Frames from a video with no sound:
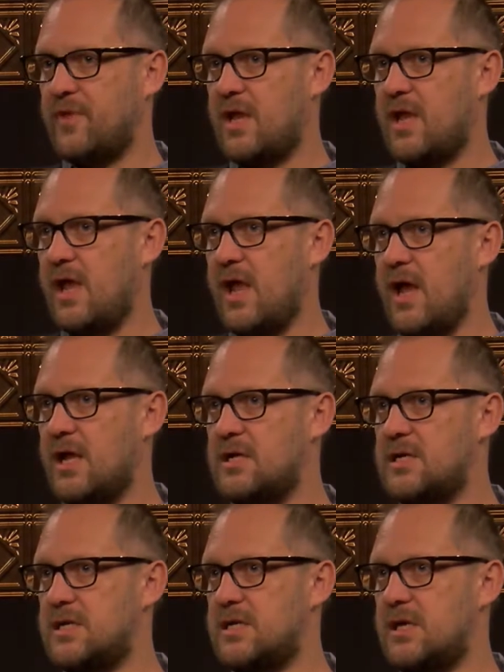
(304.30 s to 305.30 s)

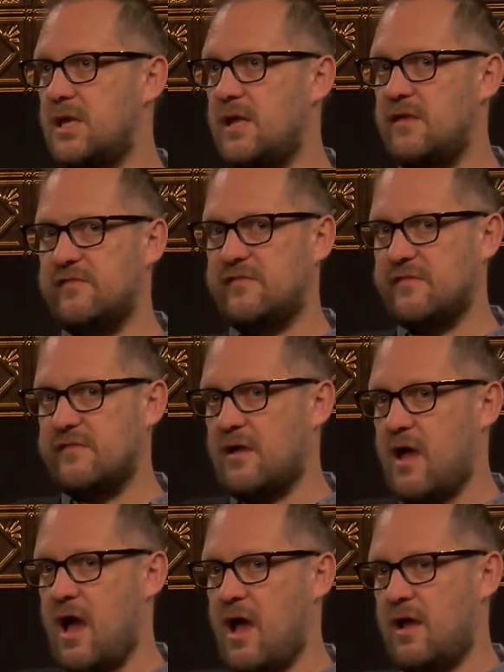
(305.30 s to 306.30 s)
and he's just a
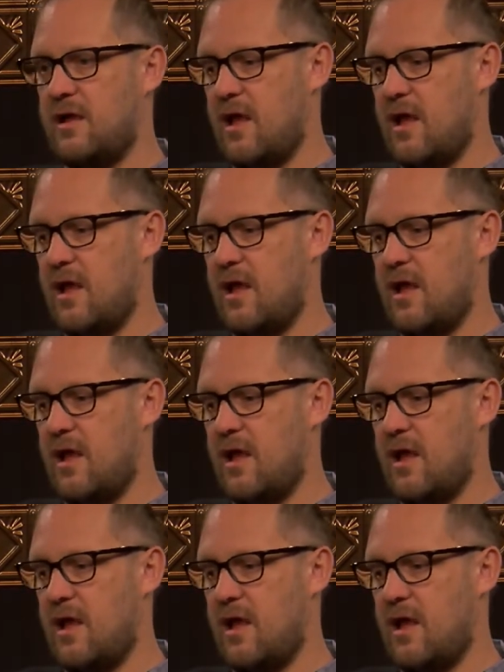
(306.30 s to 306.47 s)
guy.